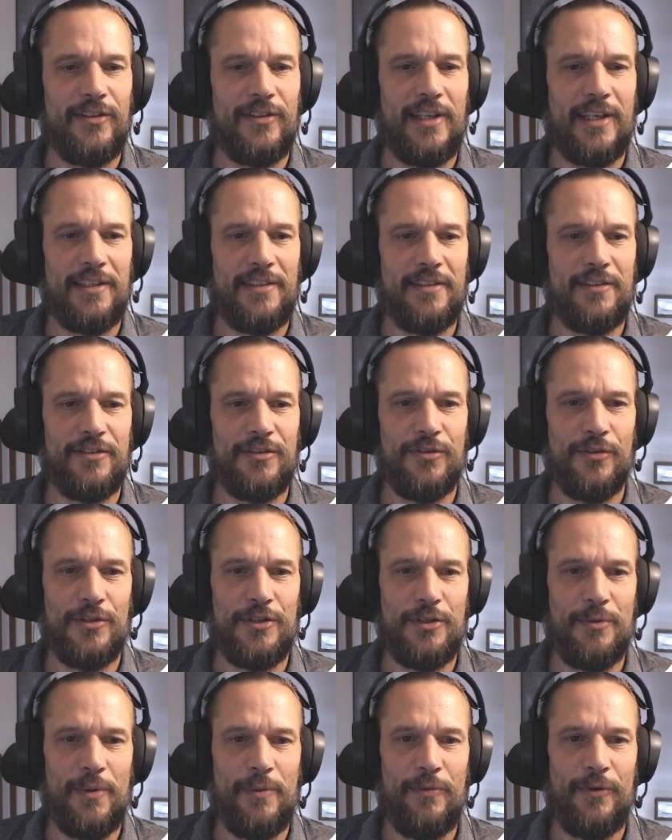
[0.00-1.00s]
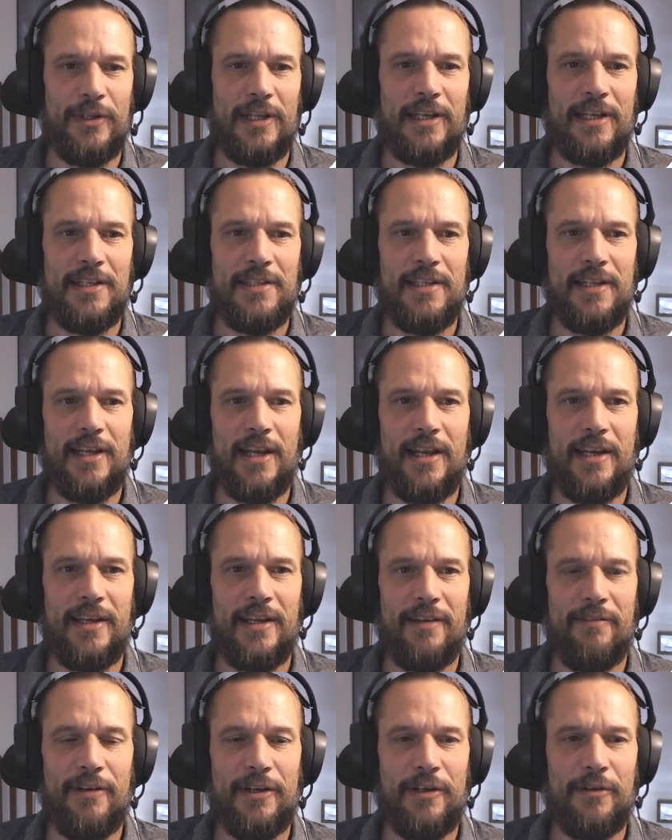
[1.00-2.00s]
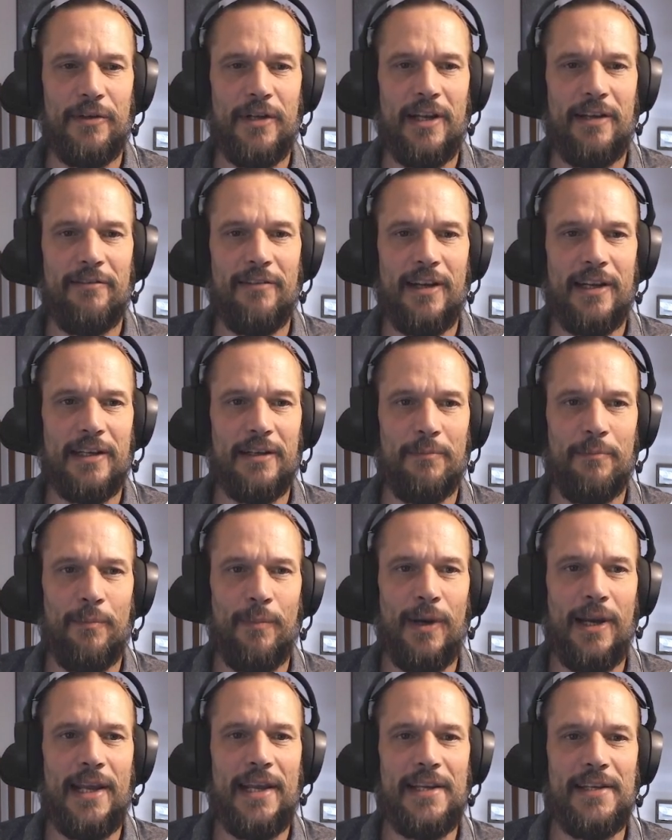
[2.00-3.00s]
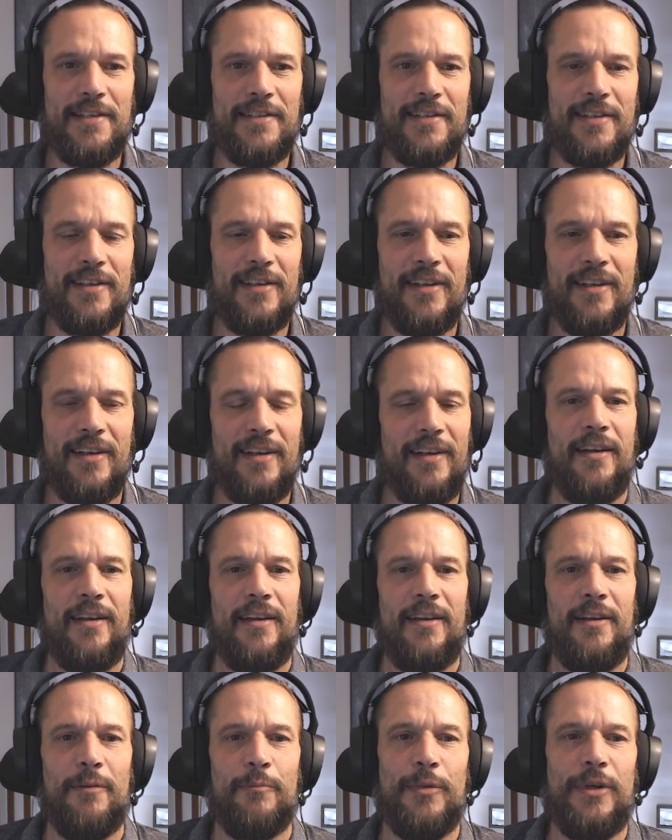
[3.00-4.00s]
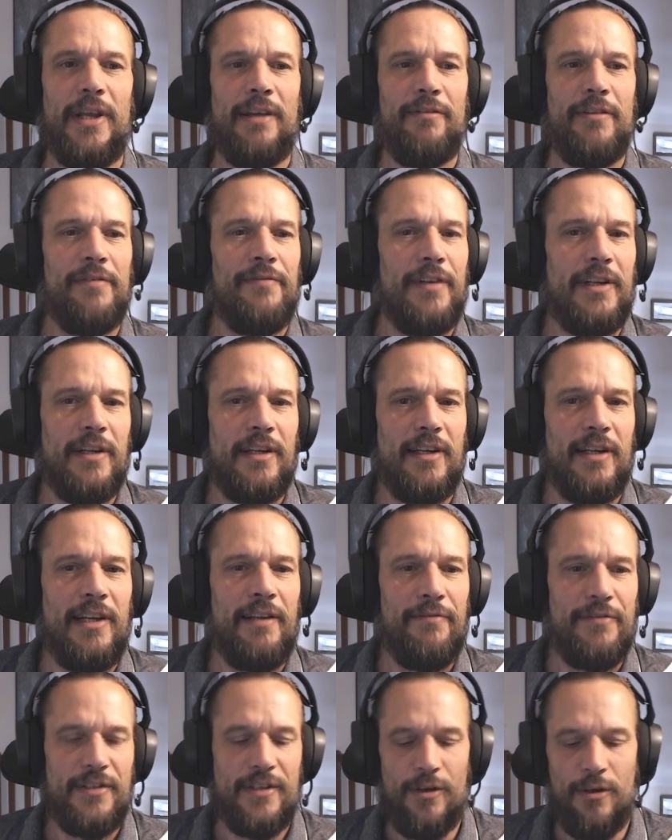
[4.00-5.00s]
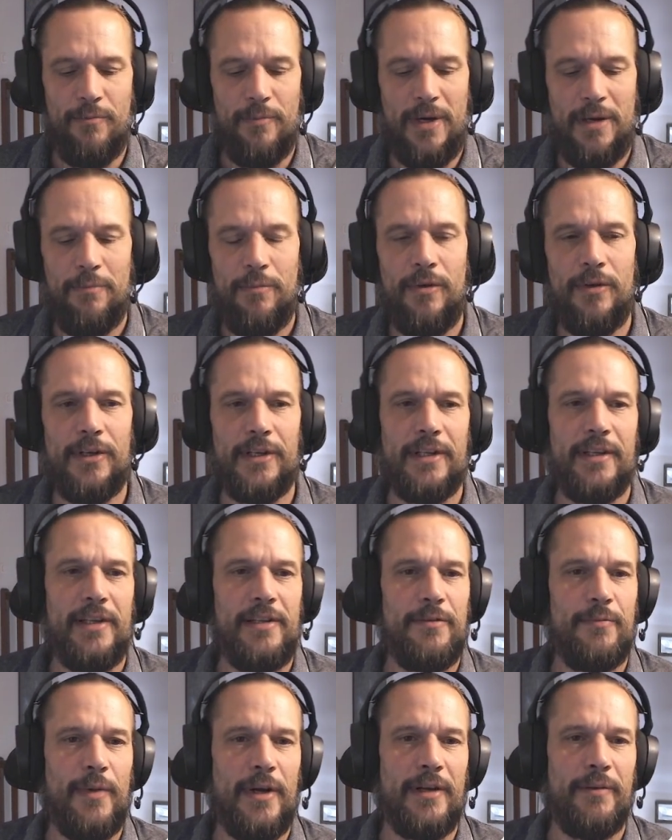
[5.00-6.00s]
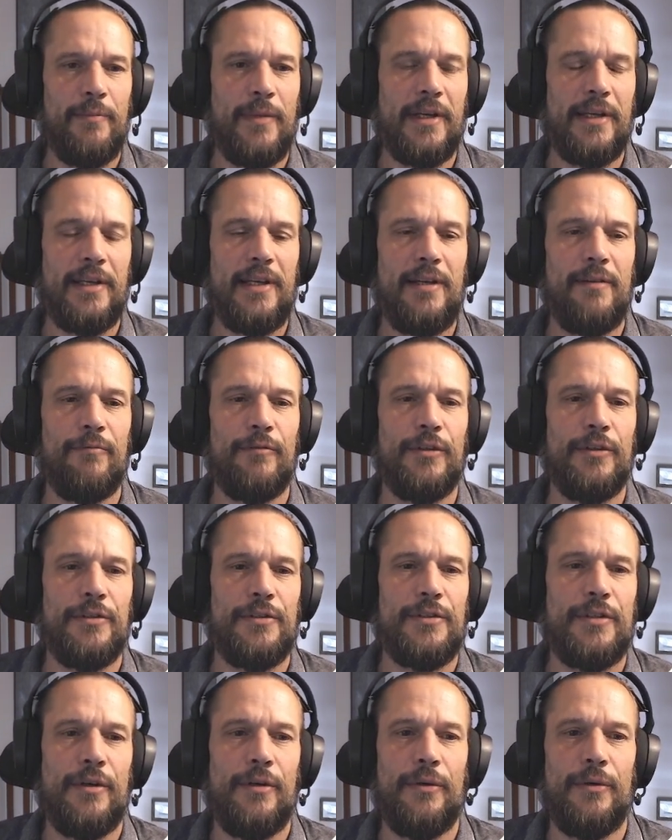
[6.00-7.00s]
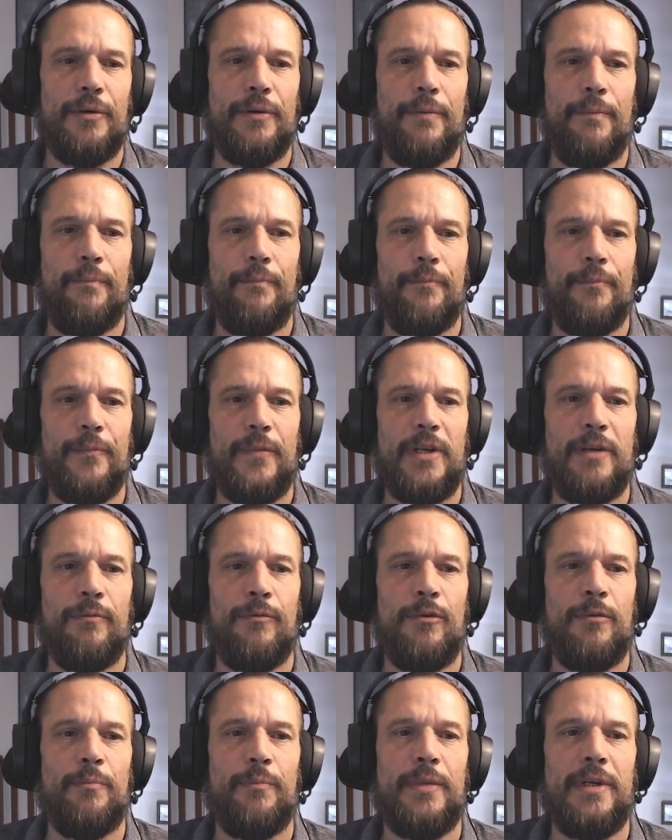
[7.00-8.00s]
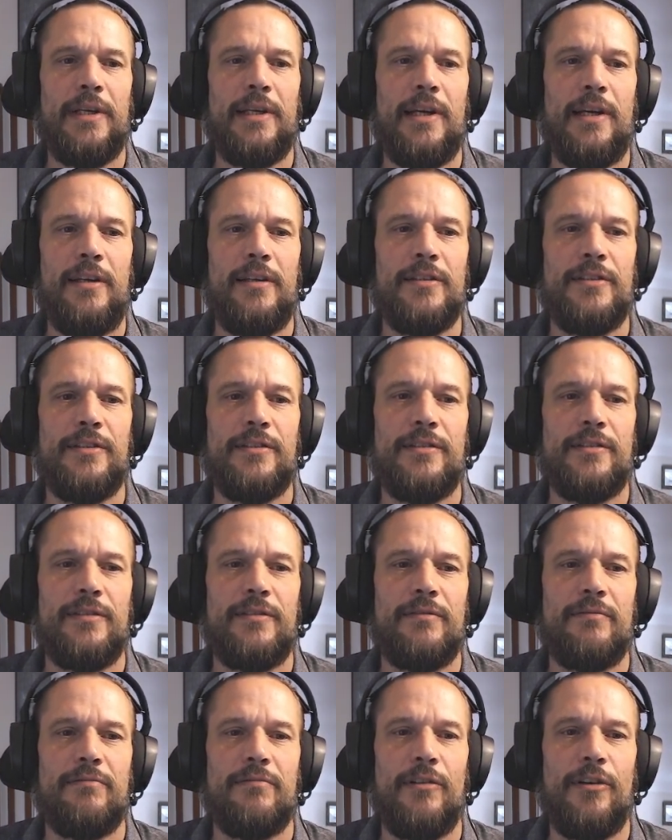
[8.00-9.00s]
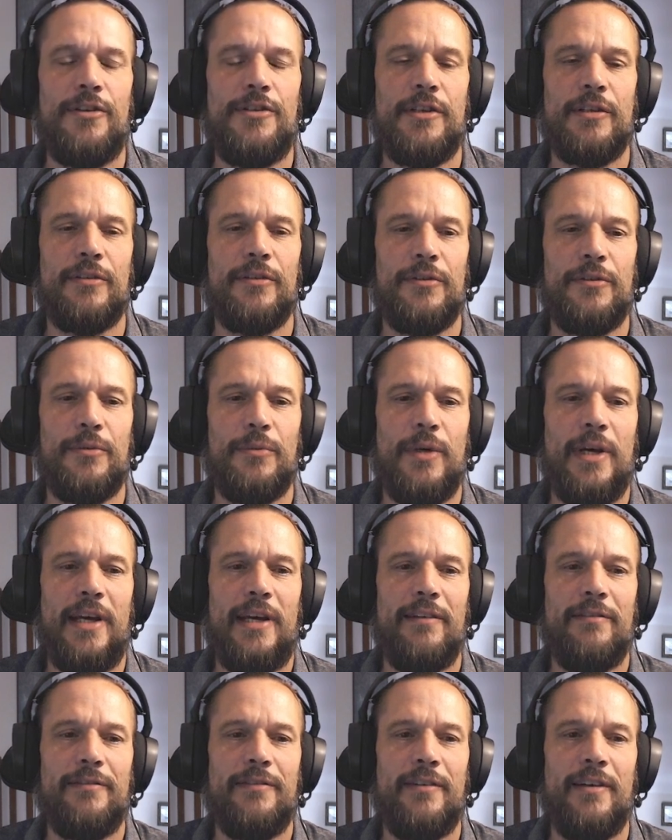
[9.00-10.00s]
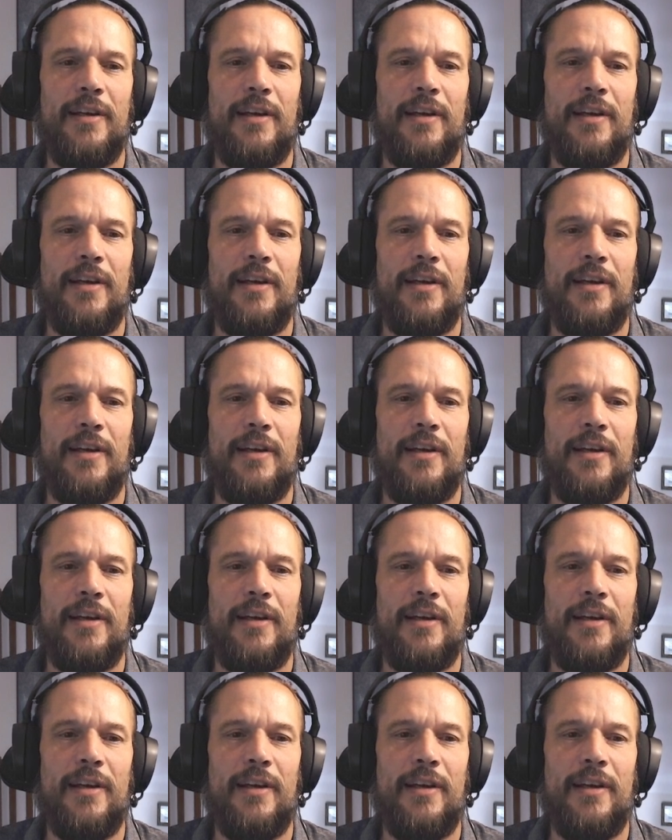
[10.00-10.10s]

stores them in world. Like I said, if I don't have like a place, but everything lives on my board, that's my game world. So it would be kind of logical to have